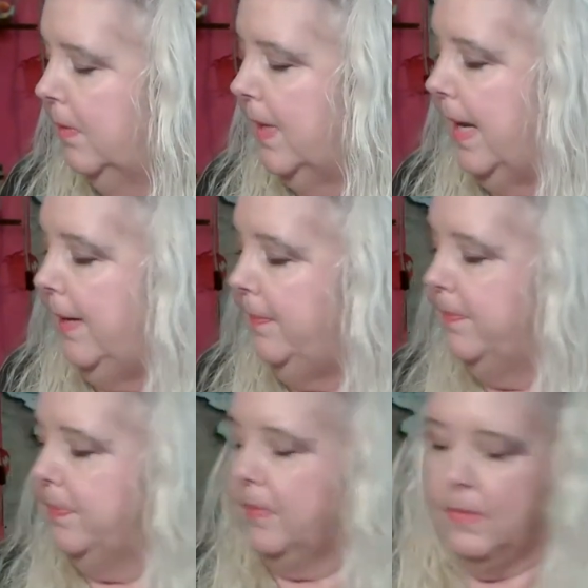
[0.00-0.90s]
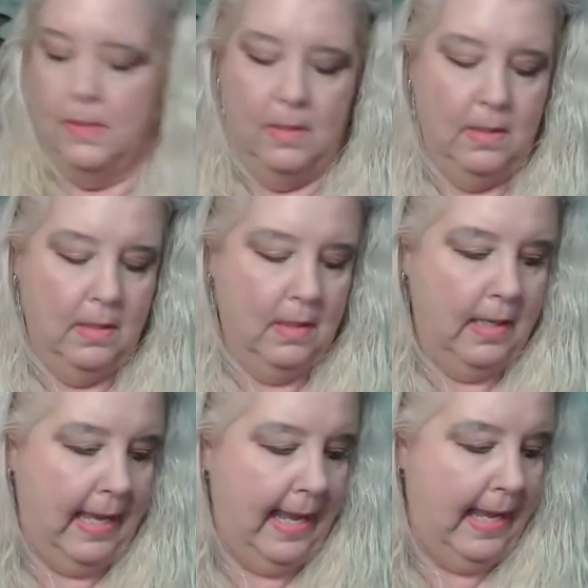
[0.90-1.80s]
Okay,
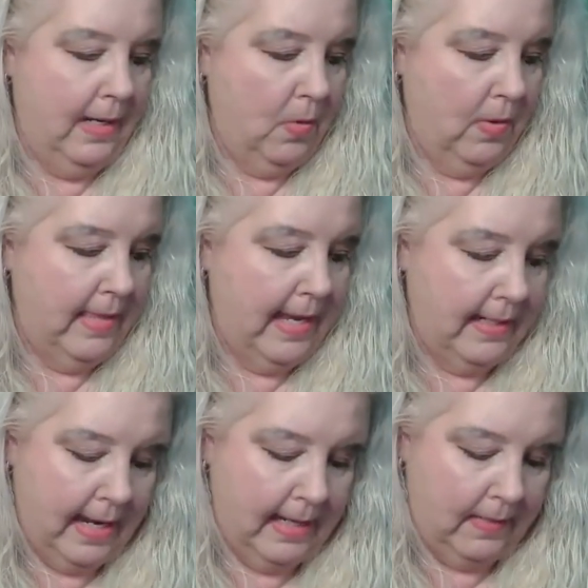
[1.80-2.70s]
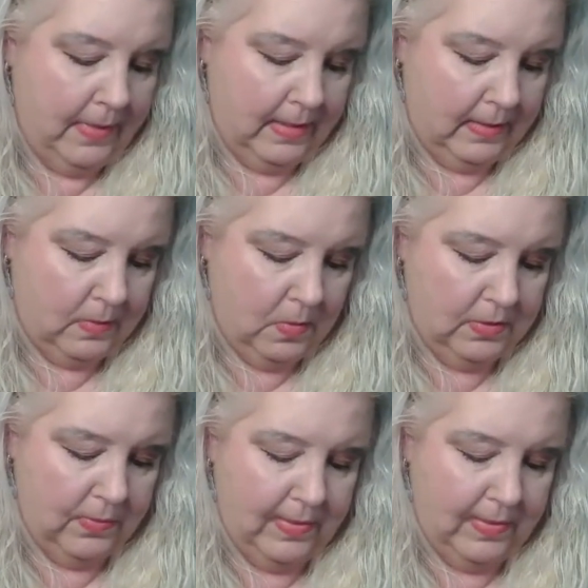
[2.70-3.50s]
and on that Knight of Pentacles,